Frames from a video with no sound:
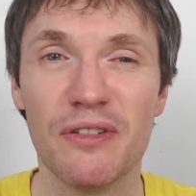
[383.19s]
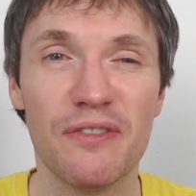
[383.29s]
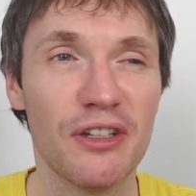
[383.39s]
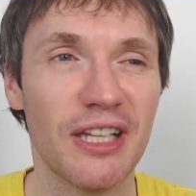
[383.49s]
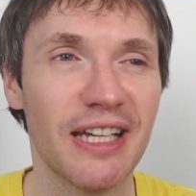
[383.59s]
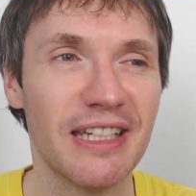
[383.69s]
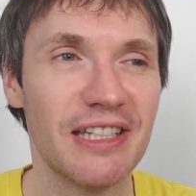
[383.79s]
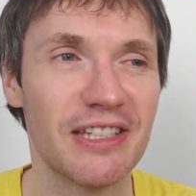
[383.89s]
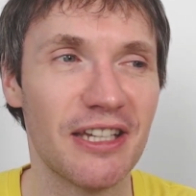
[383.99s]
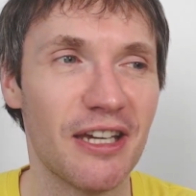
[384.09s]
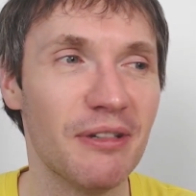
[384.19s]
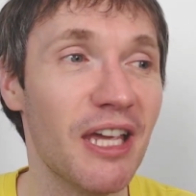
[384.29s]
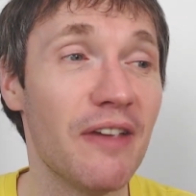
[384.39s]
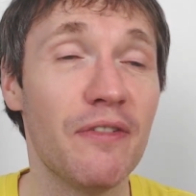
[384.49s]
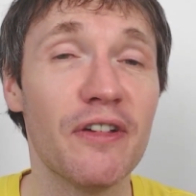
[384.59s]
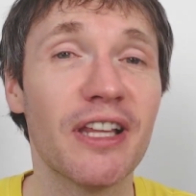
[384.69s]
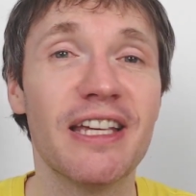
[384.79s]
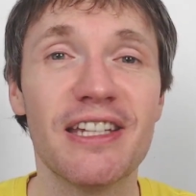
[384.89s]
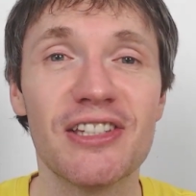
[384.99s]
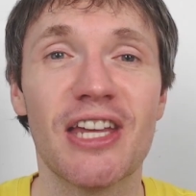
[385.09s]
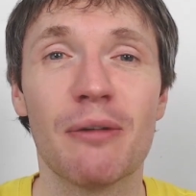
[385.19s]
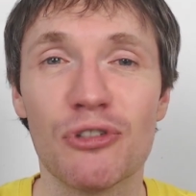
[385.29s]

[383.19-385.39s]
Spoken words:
if you feel like it's if you feel like you can say